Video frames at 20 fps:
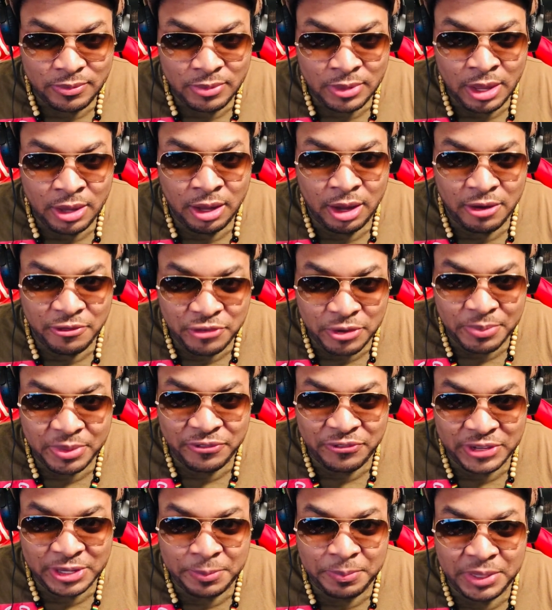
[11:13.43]
uh, from the
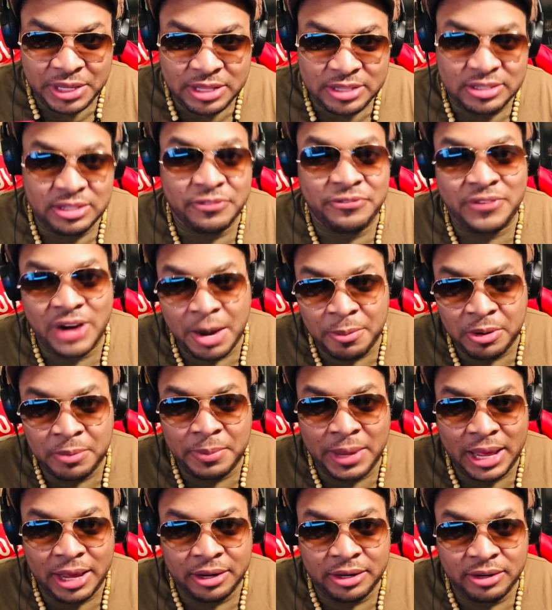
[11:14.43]
Philippines, the Farmer
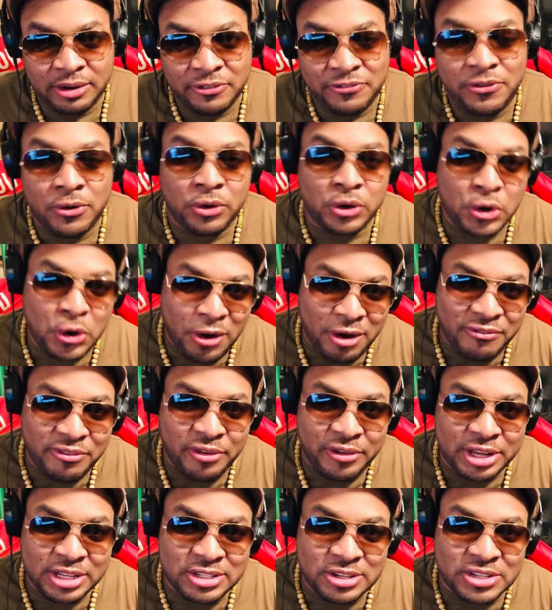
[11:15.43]
Band, for
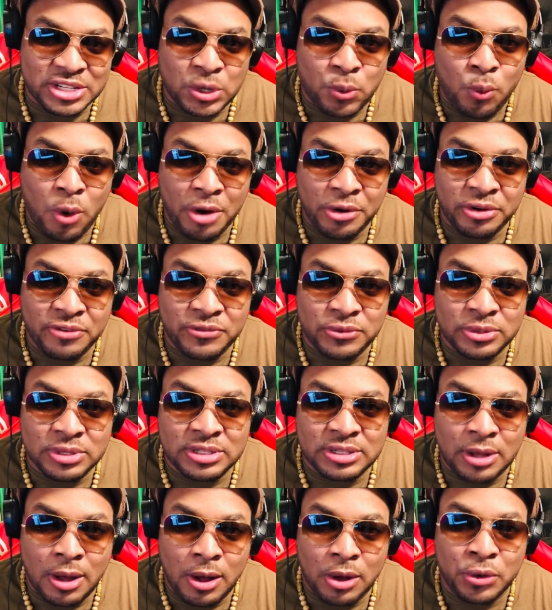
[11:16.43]
covering such a wonderful
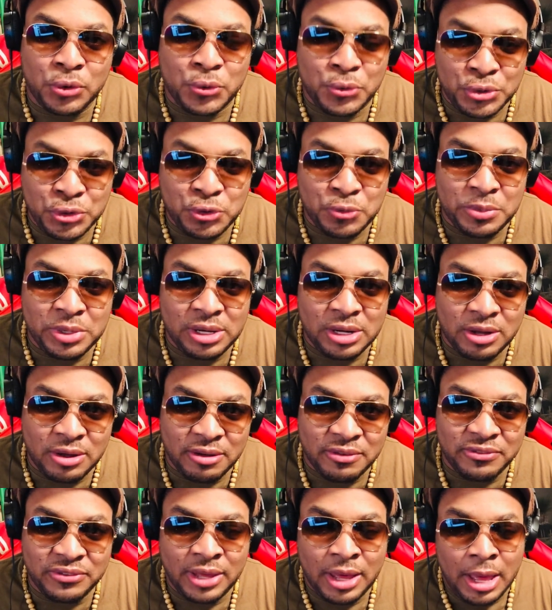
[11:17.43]
song, Could You Be
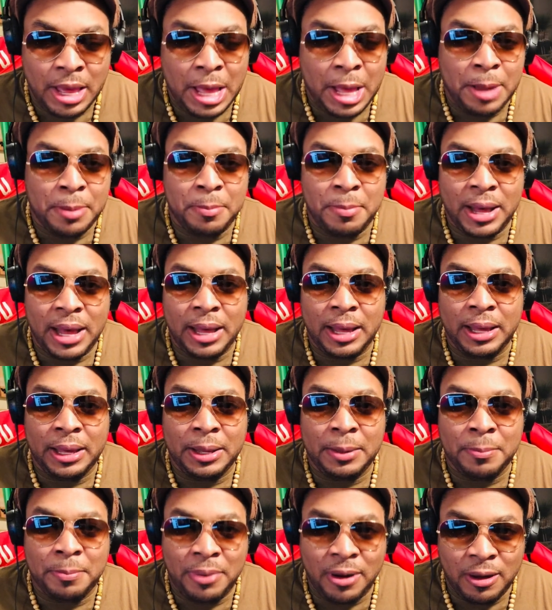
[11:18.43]
Love by
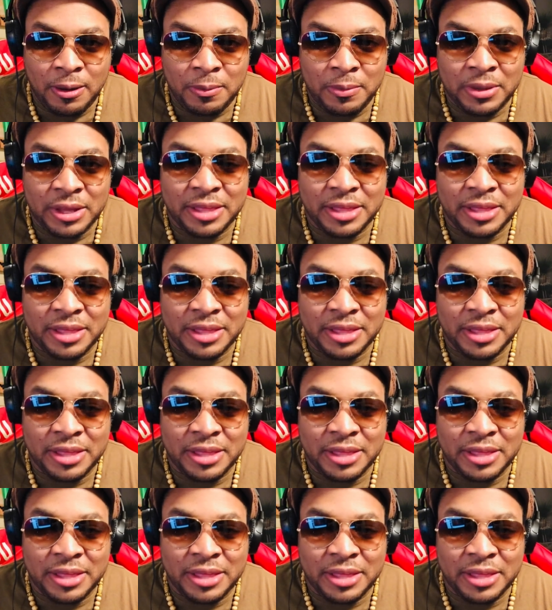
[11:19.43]
Bob.